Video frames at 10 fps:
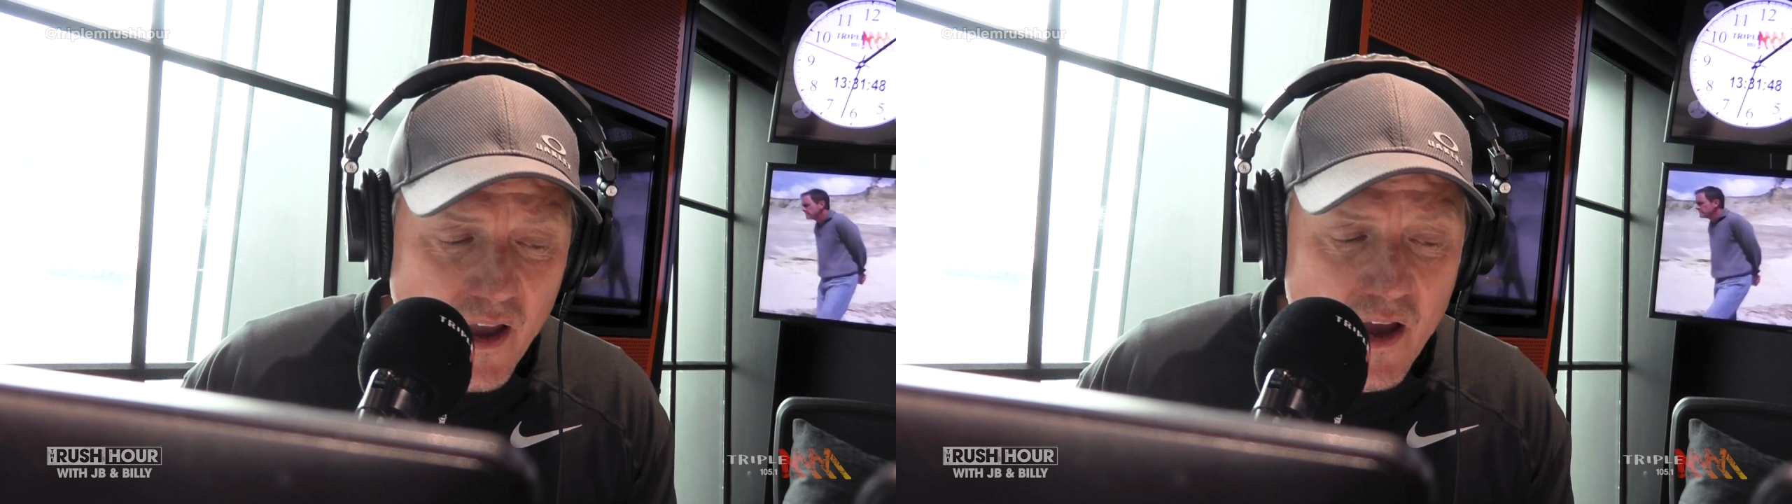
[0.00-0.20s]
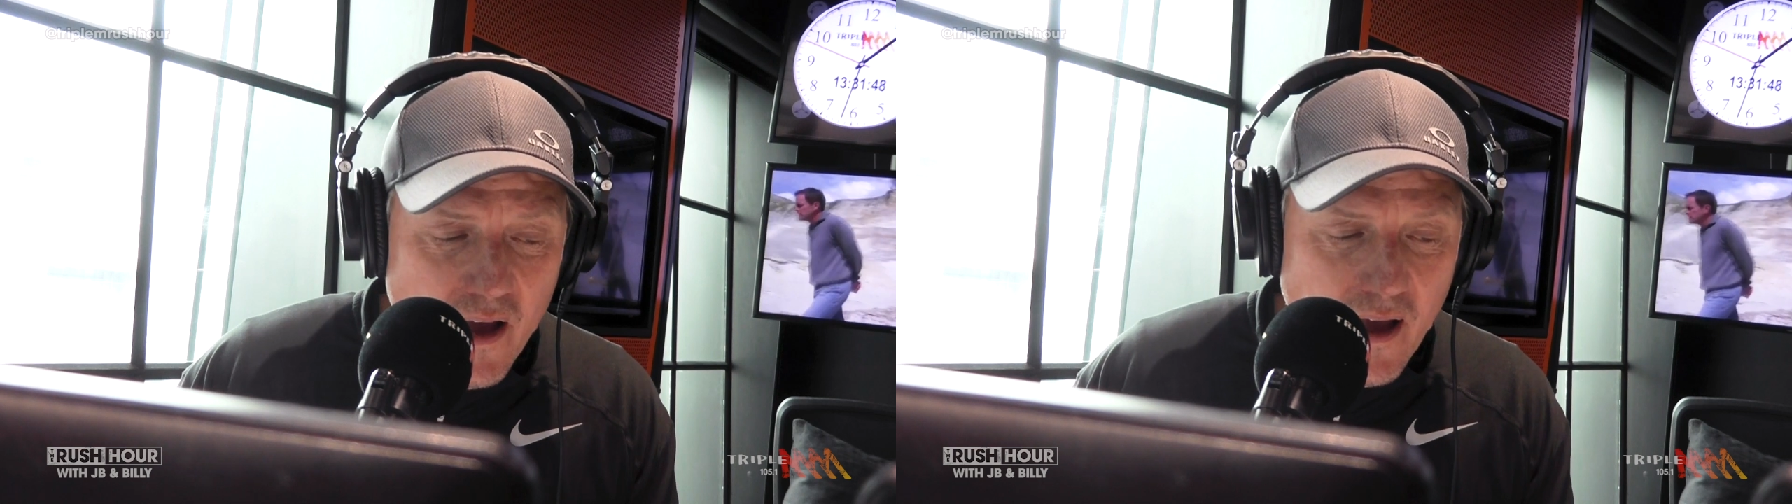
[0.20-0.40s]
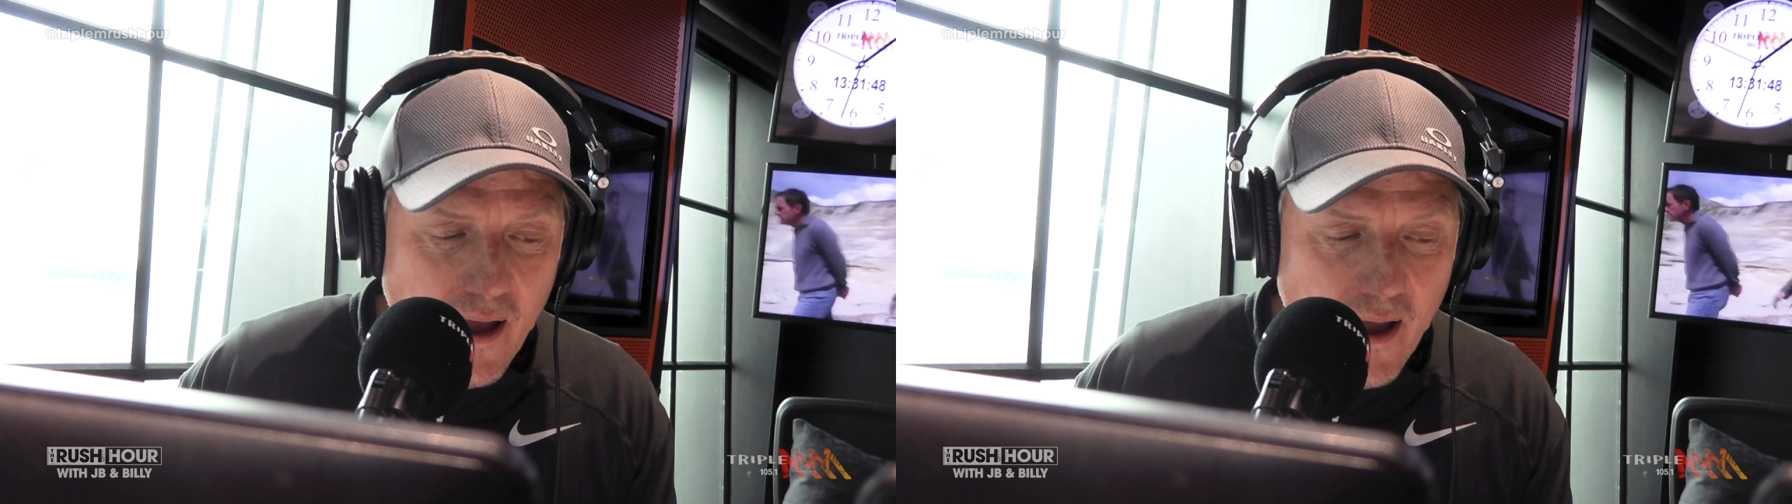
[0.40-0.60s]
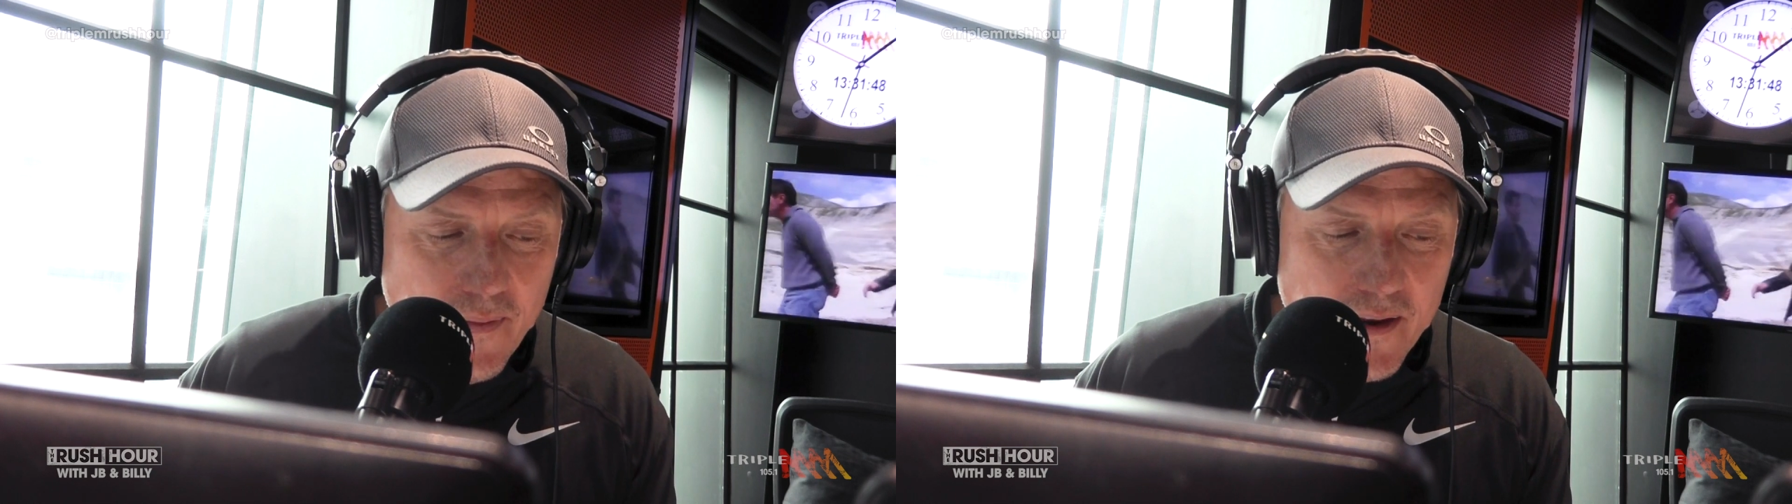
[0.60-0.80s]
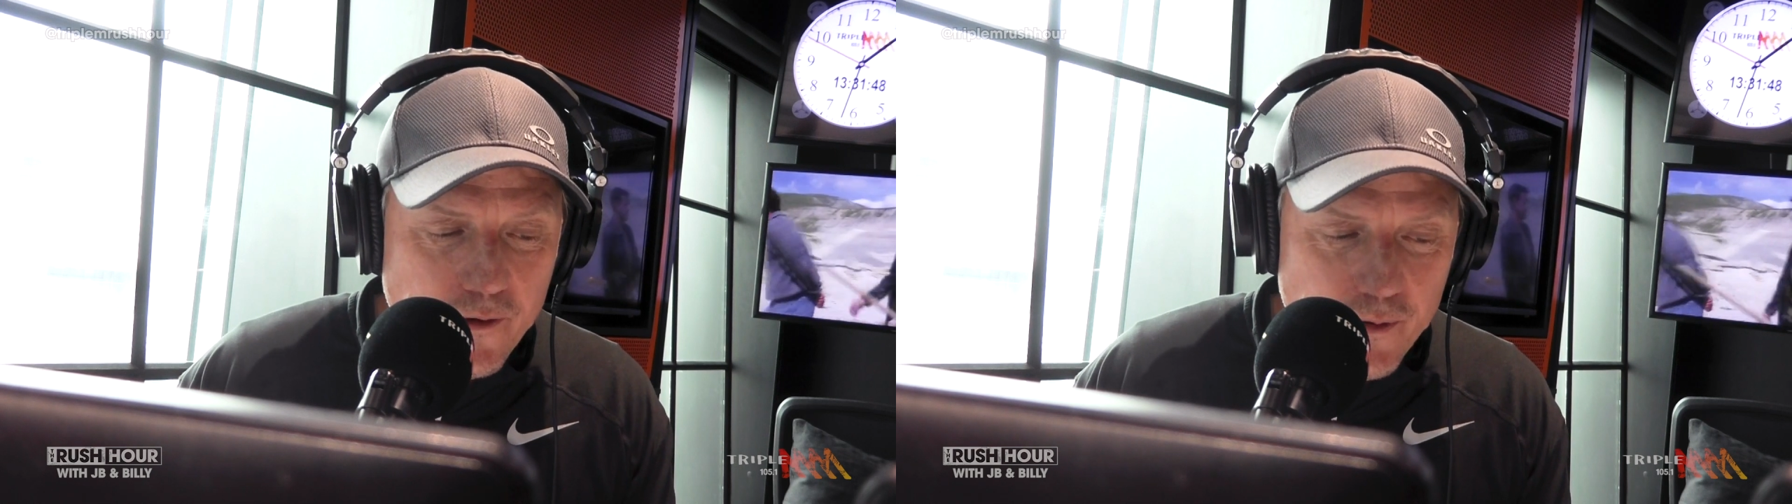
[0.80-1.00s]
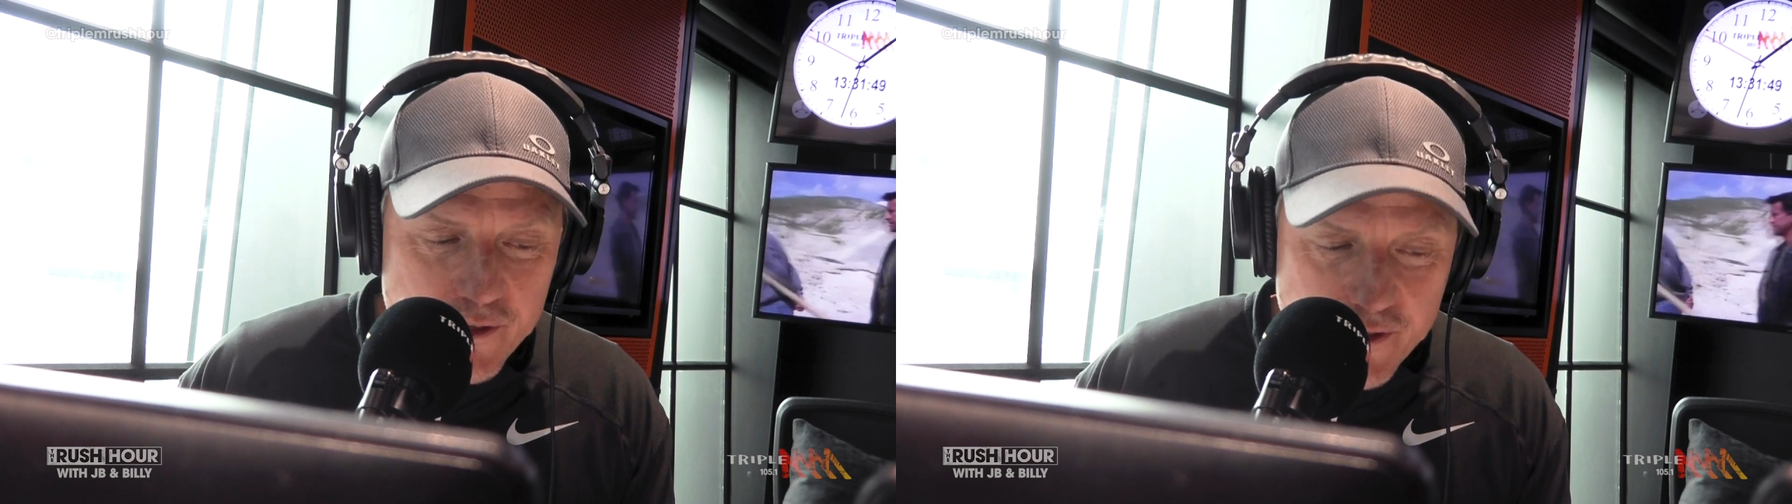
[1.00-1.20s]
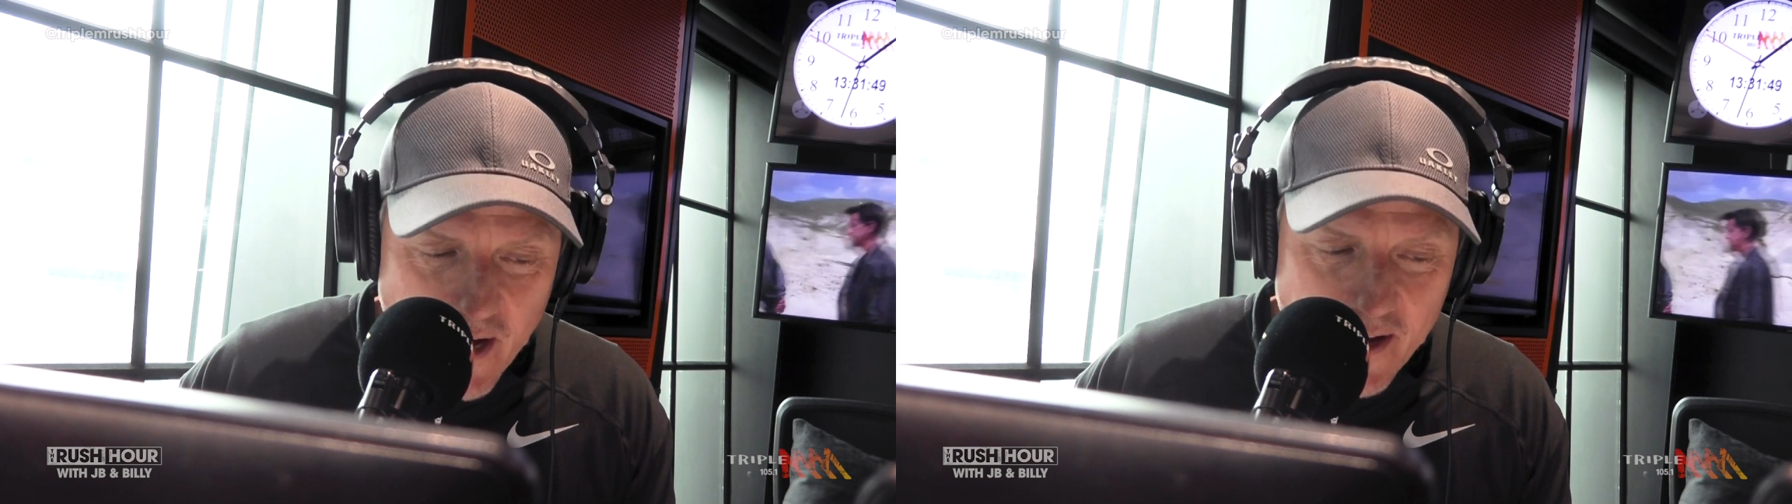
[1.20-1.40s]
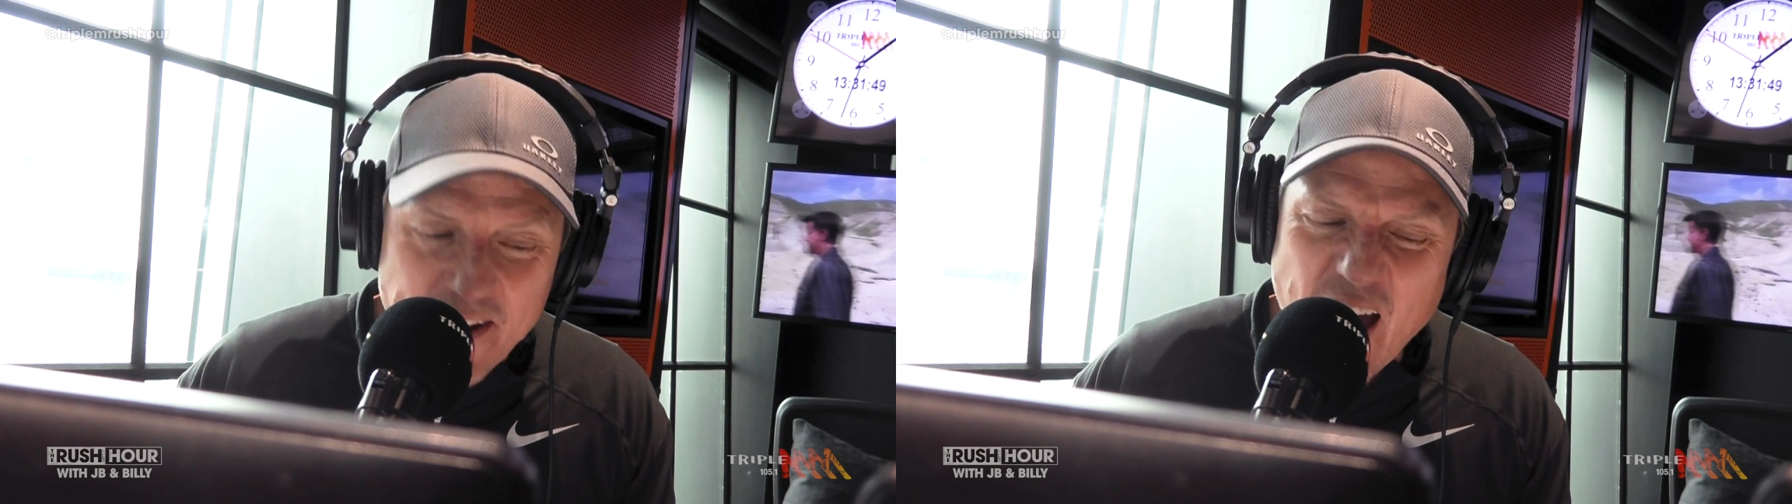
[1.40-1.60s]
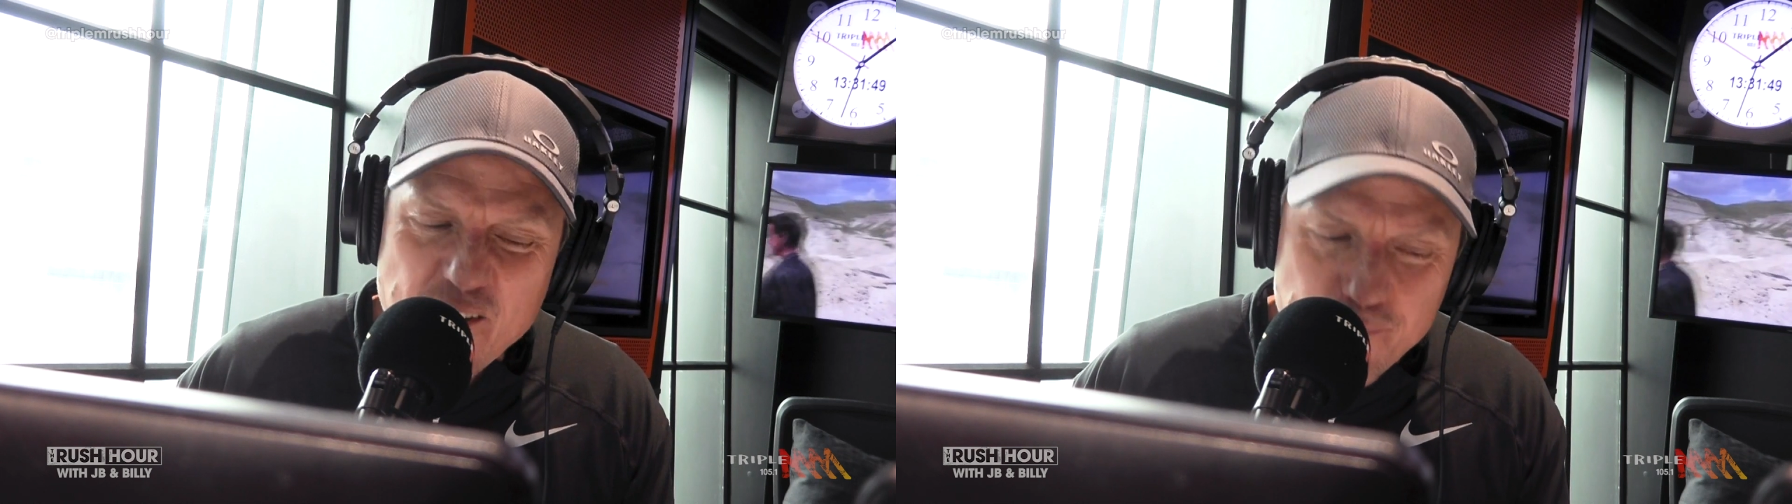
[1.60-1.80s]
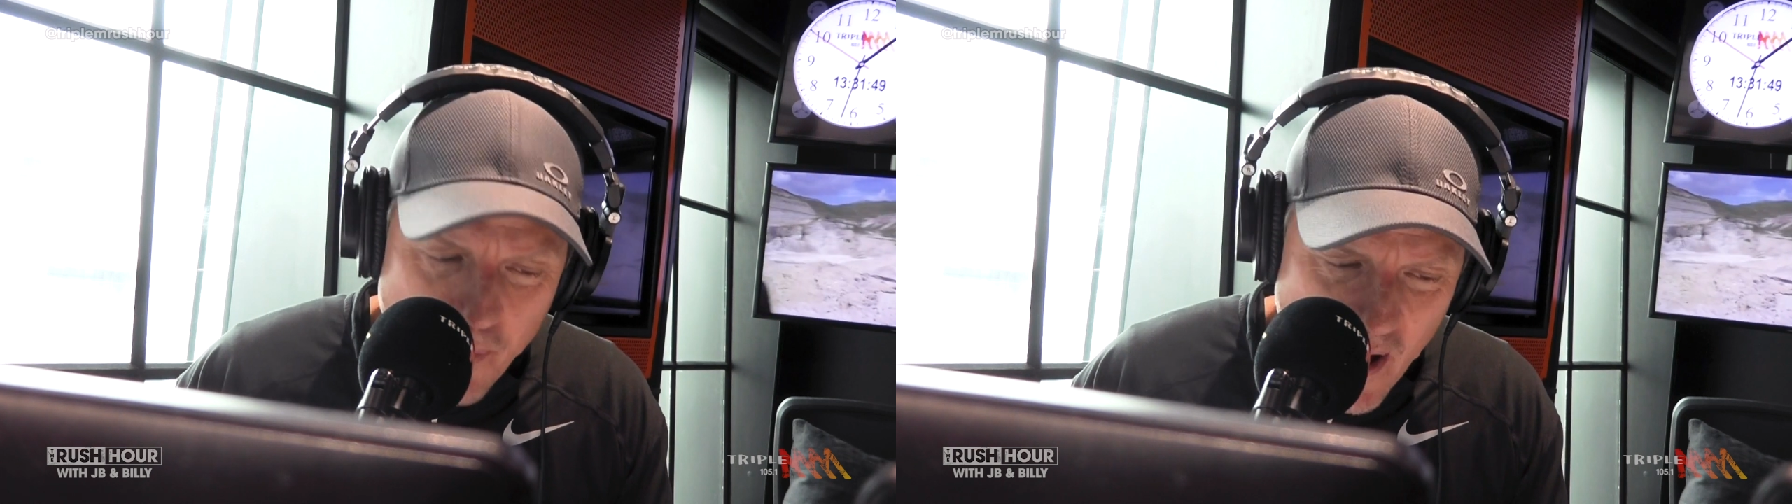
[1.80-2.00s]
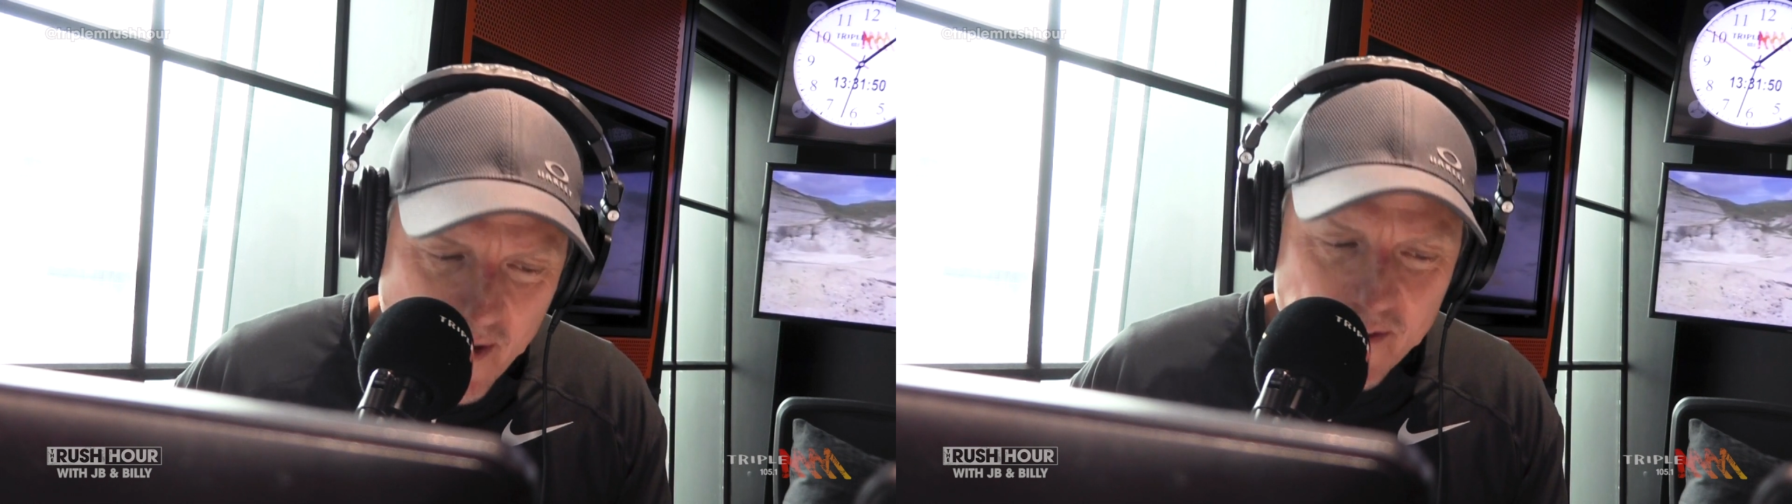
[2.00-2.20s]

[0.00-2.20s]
And then Chris Judd, Nath Brown,